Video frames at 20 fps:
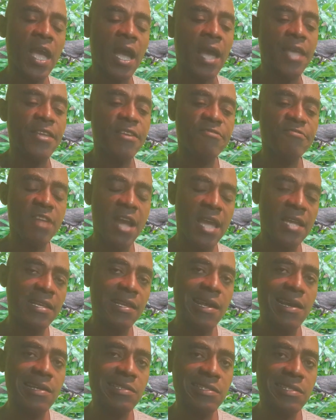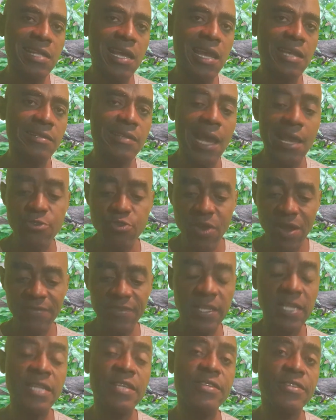and you ride last night, and you have
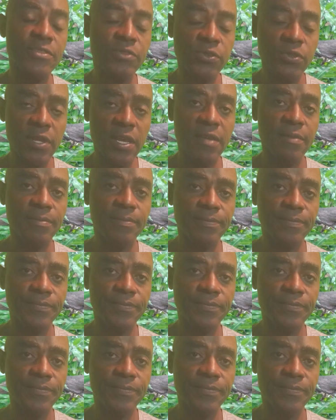to clean it today.